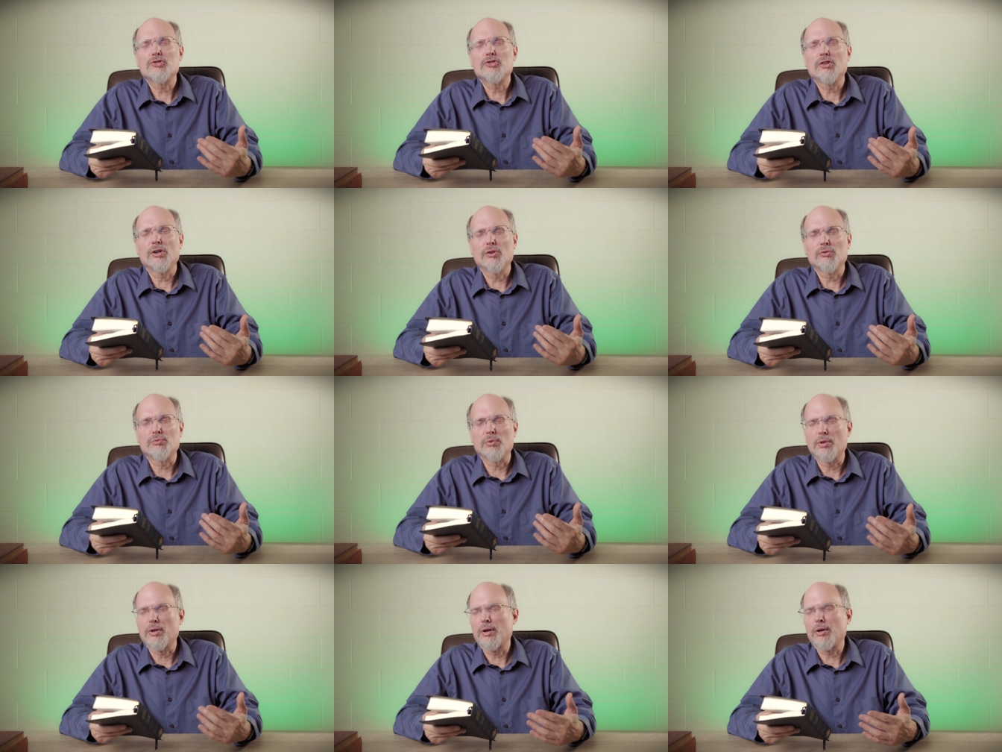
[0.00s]

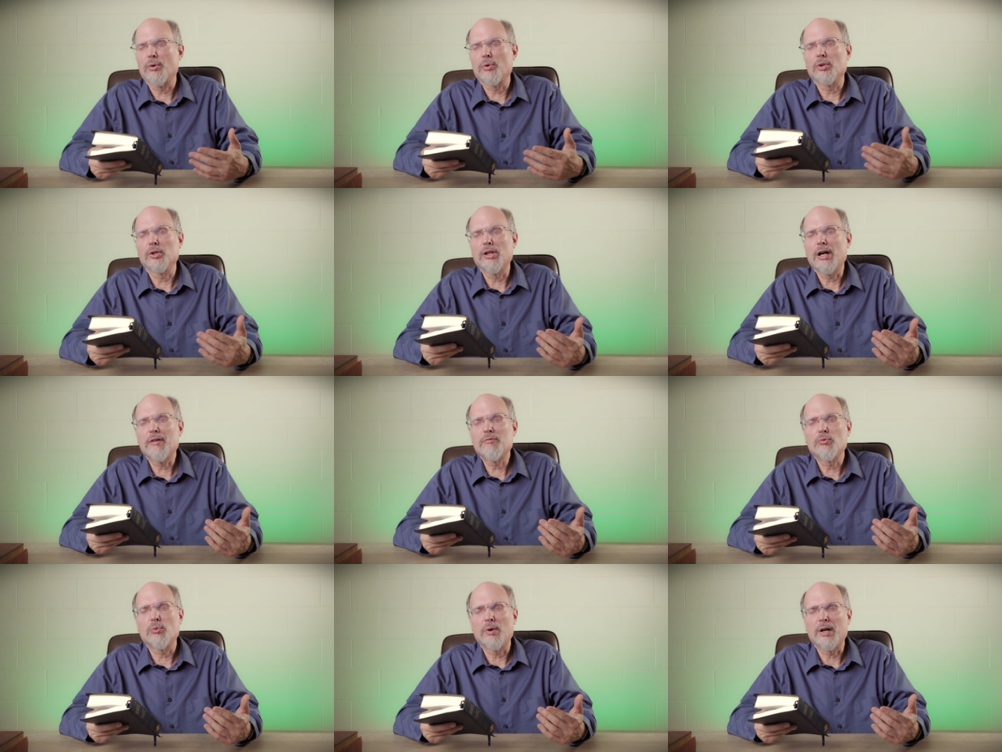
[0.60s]
children, our own
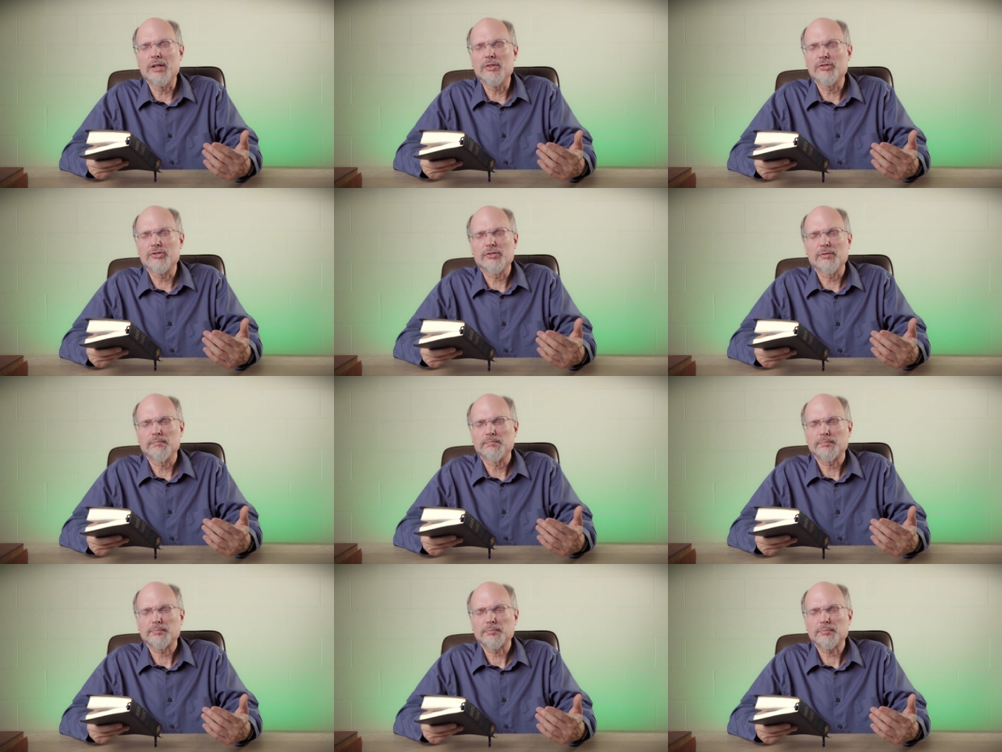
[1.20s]
loved ones,